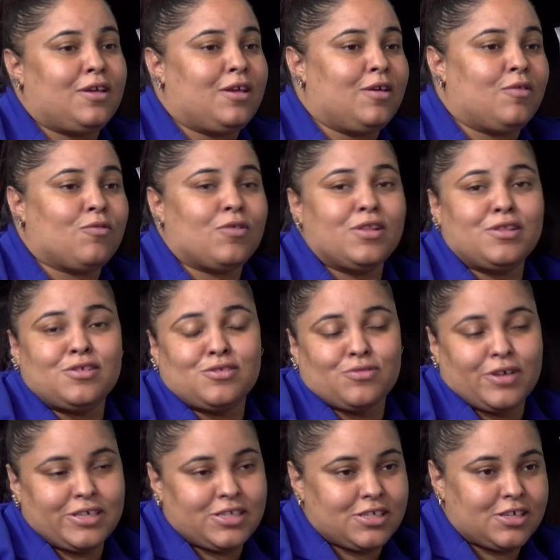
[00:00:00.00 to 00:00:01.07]
and run this
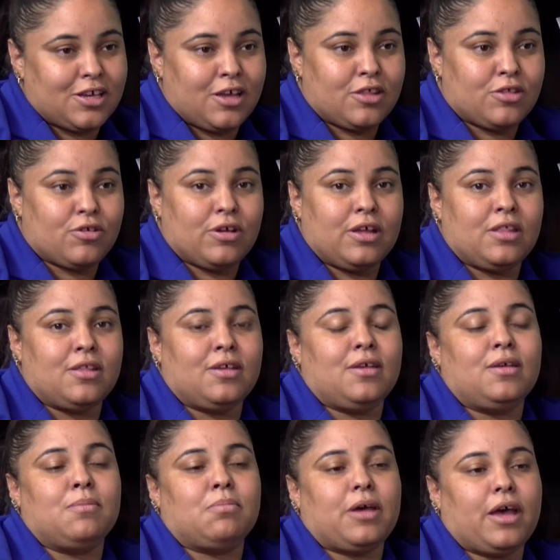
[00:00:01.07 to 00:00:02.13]
race together, and the
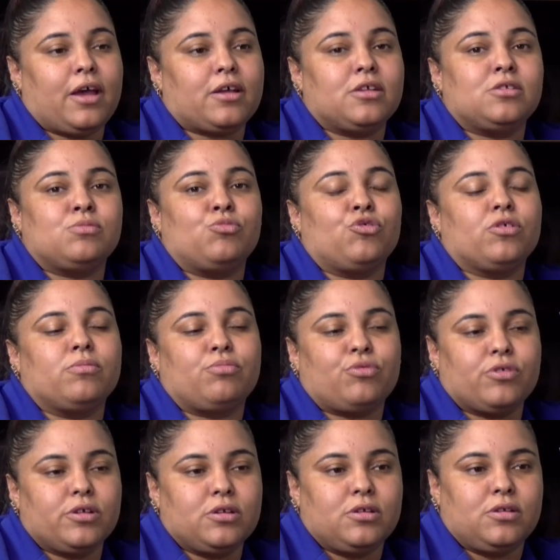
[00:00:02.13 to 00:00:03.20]
impact is more
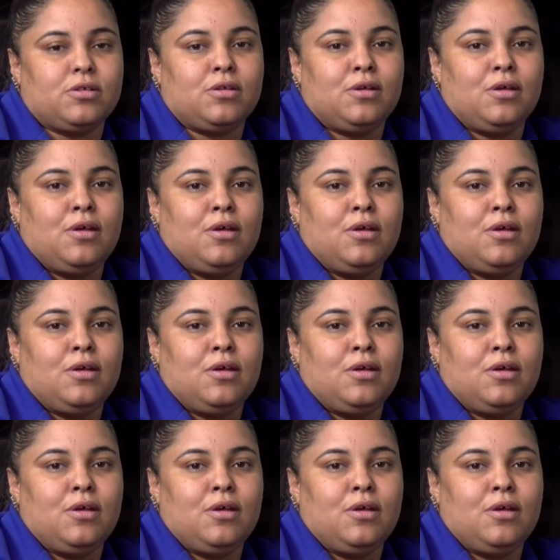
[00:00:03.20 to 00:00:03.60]
important